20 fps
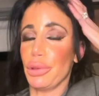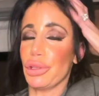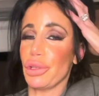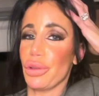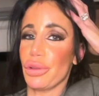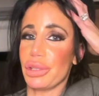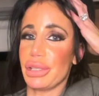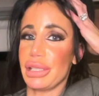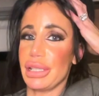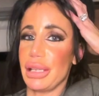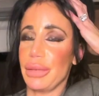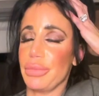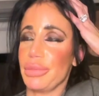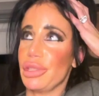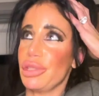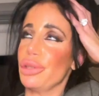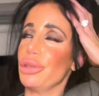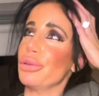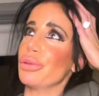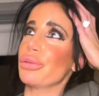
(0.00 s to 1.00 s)
don't seem
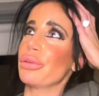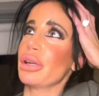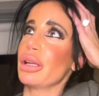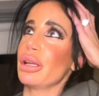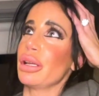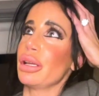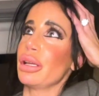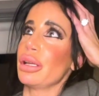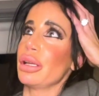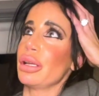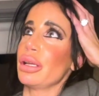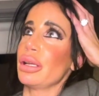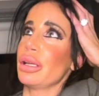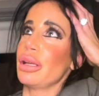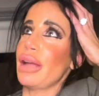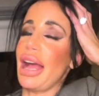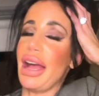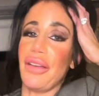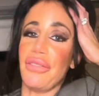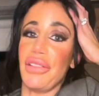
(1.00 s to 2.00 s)
to
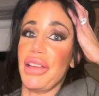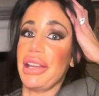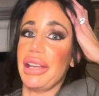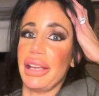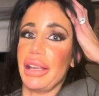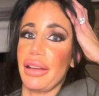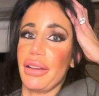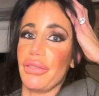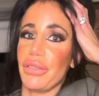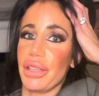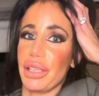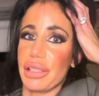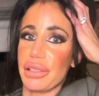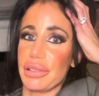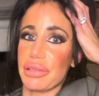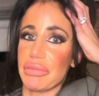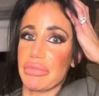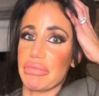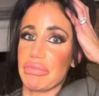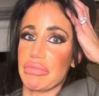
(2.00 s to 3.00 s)
have any of it.
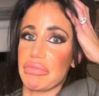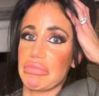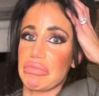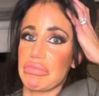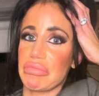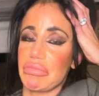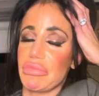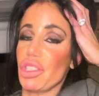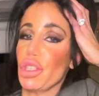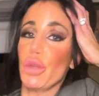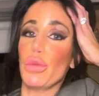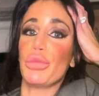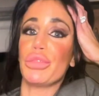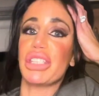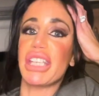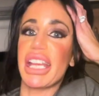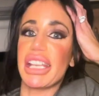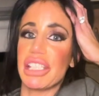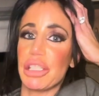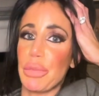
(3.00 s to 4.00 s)

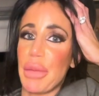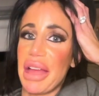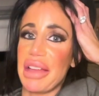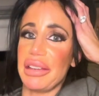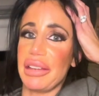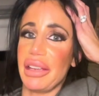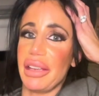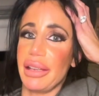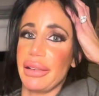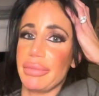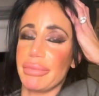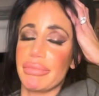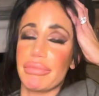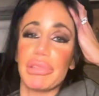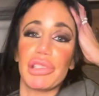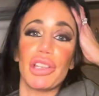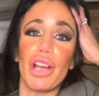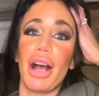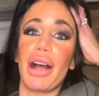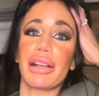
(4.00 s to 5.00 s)
Doomsday spending,
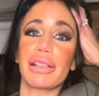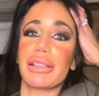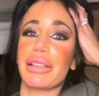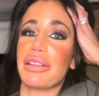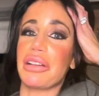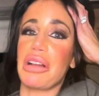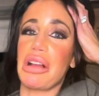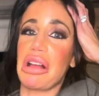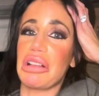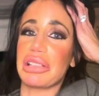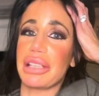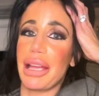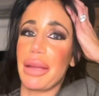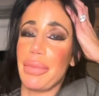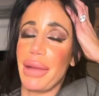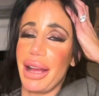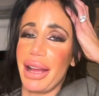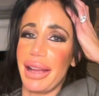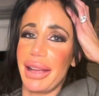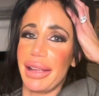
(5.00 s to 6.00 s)
stocks at an all-time
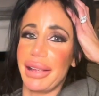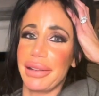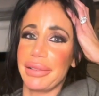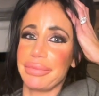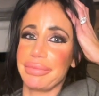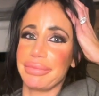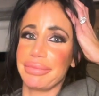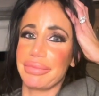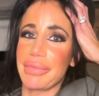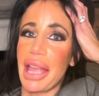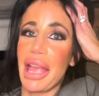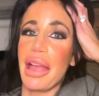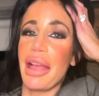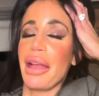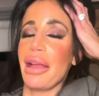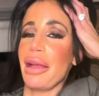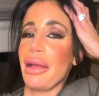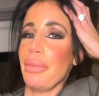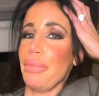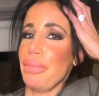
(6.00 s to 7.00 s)
high.
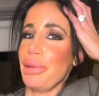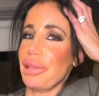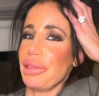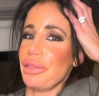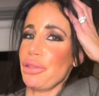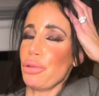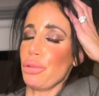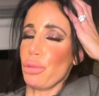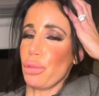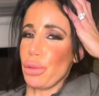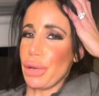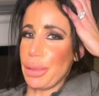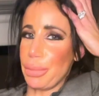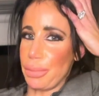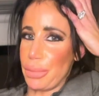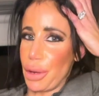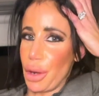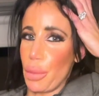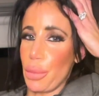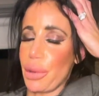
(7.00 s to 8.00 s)
But the
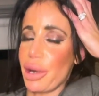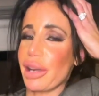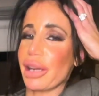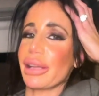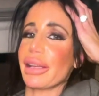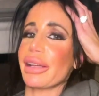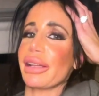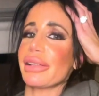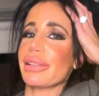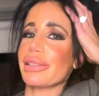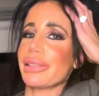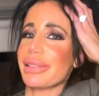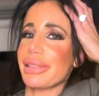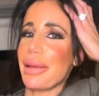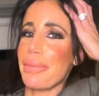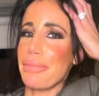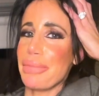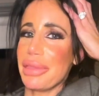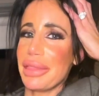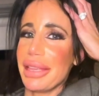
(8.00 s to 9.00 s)
repo market,
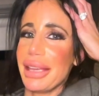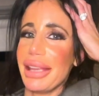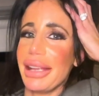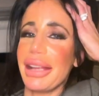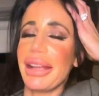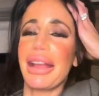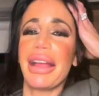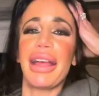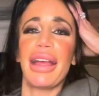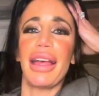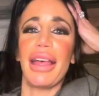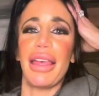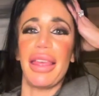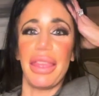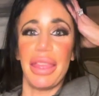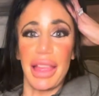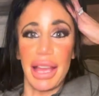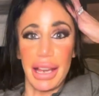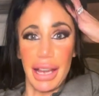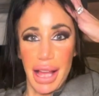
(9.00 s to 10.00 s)
something
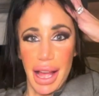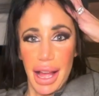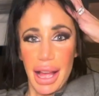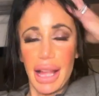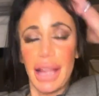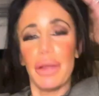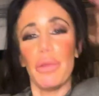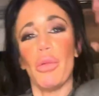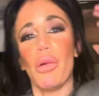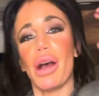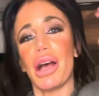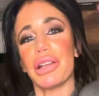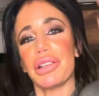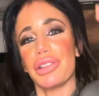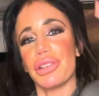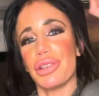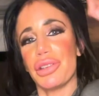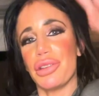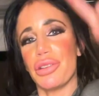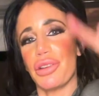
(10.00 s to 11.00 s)
that I
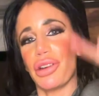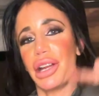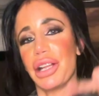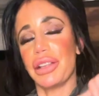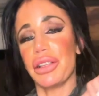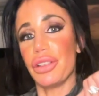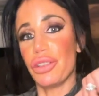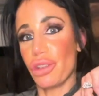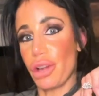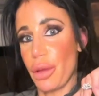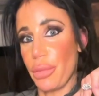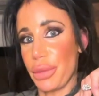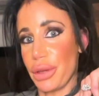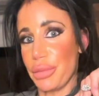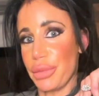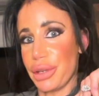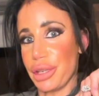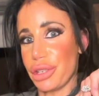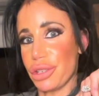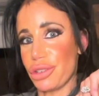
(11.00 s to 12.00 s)
watched during the Trump
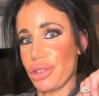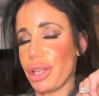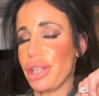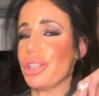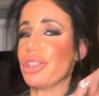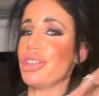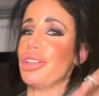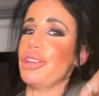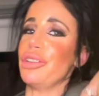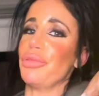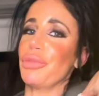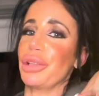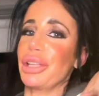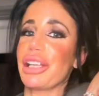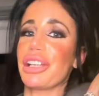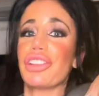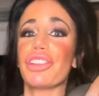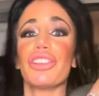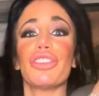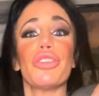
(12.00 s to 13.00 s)
administration in
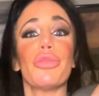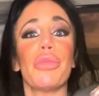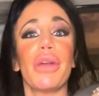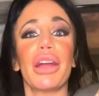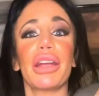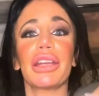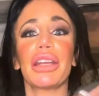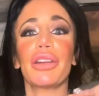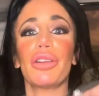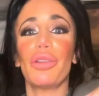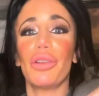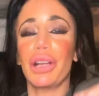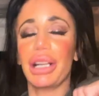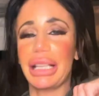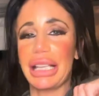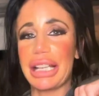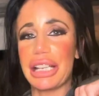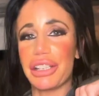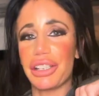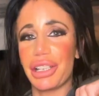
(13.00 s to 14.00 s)
relation to market
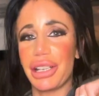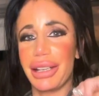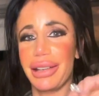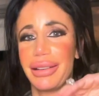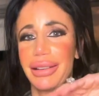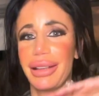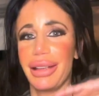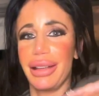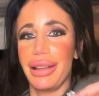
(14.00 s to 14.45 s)
correlation.